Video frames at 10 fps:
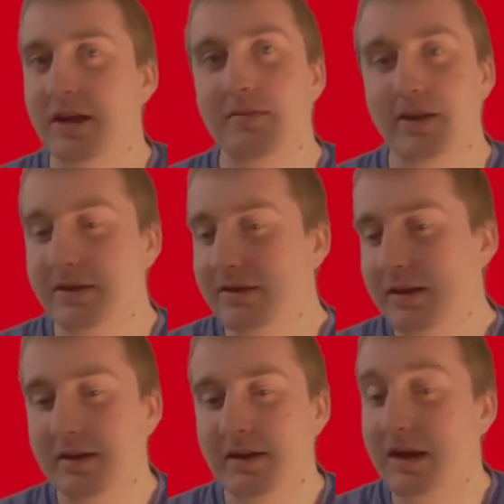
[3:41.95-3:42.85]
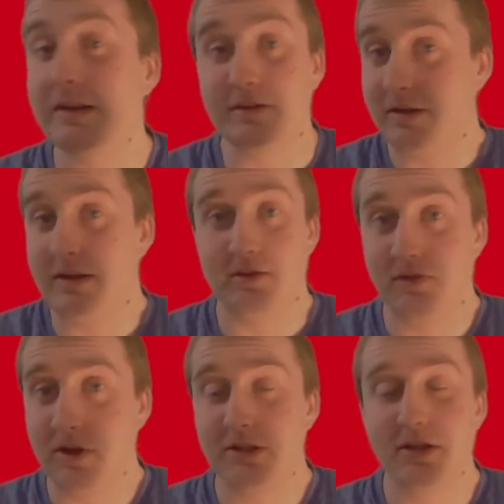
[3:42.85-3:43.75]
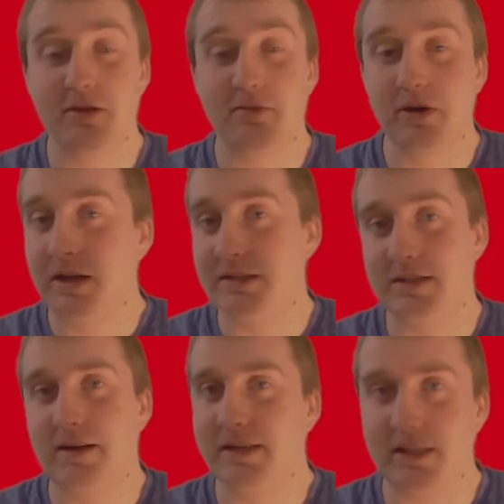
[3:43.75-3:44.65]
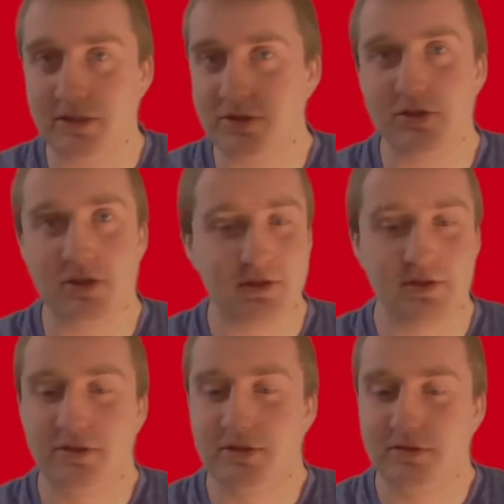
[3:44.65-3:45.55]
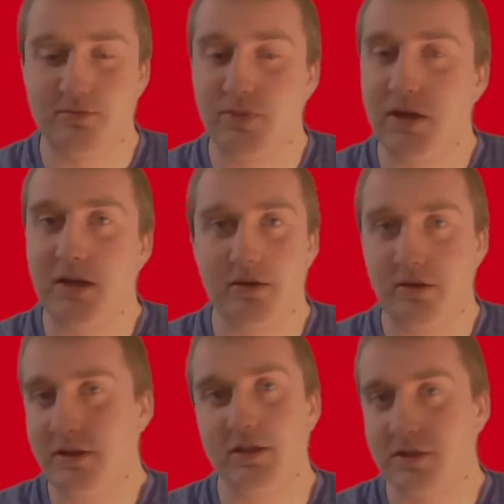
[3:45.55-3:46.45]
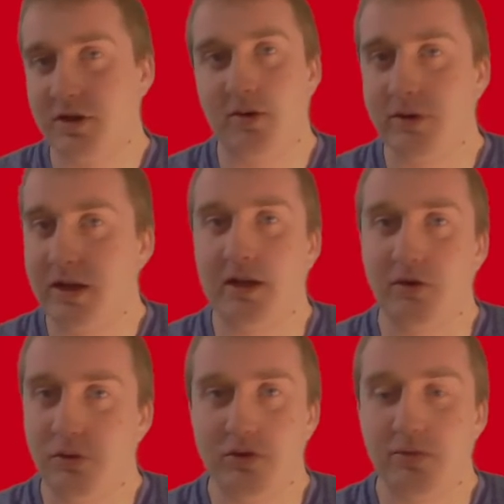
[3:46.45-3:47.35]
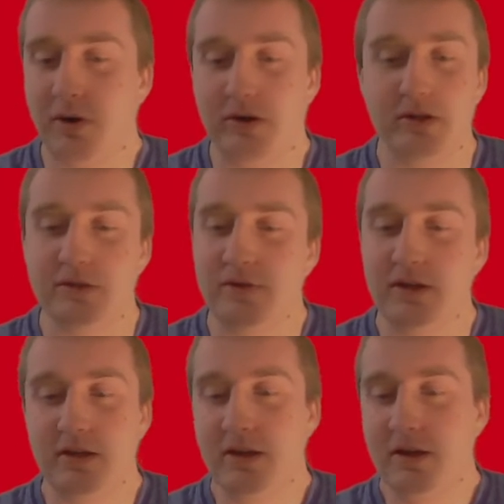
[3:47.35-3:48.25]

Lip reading: I mean, and his finishing ability, it's not like he's just speed. You saw what he can do with the ball at his feet.